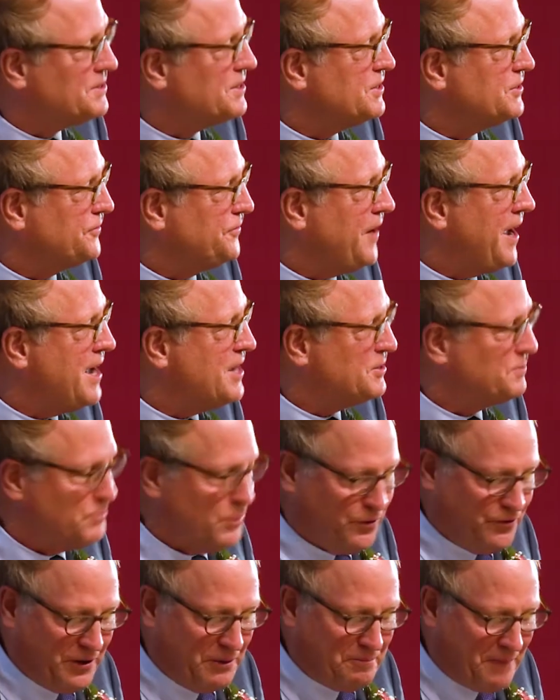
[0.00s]
as fast
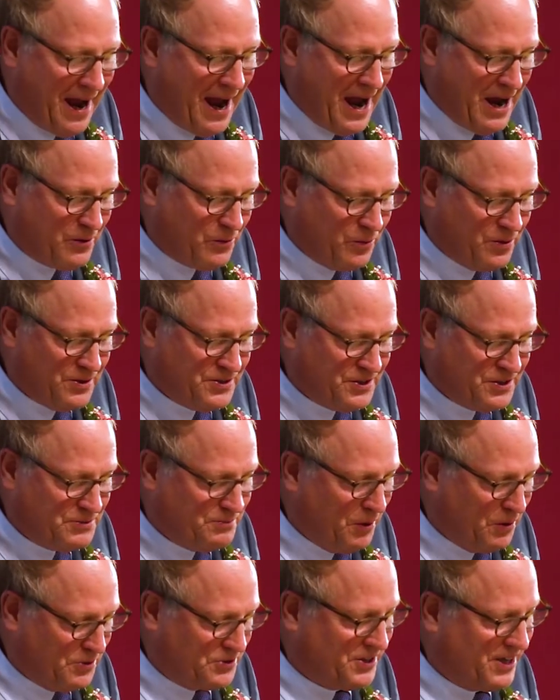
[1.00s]
moving backwards as
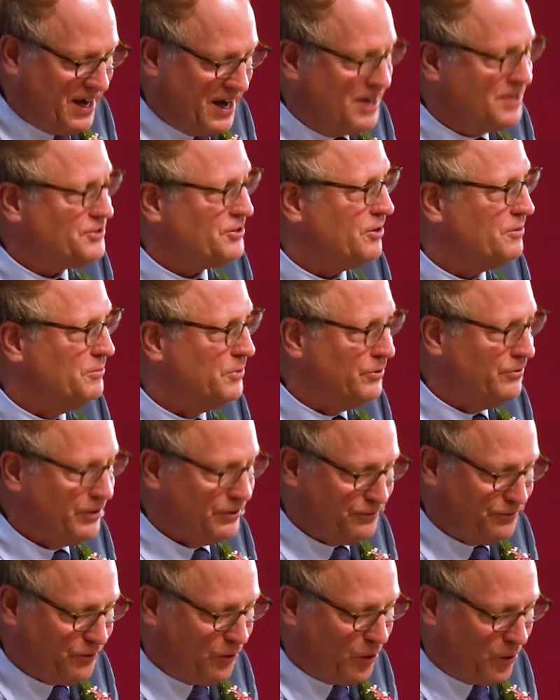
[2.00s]
most guys are moving
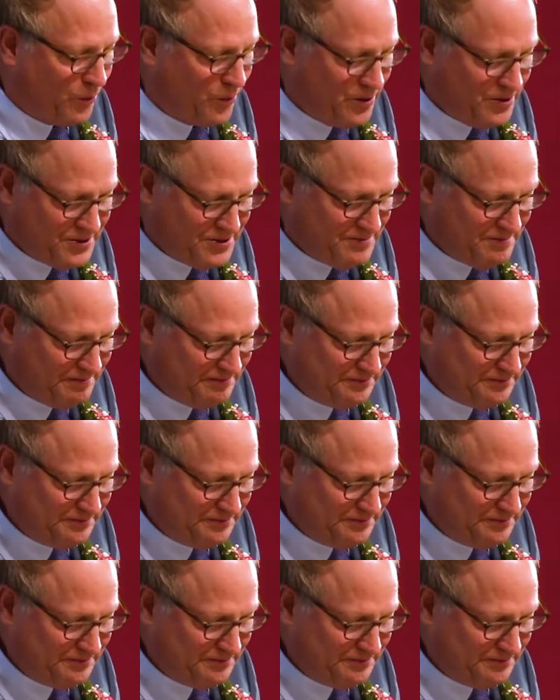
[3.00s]
forwards.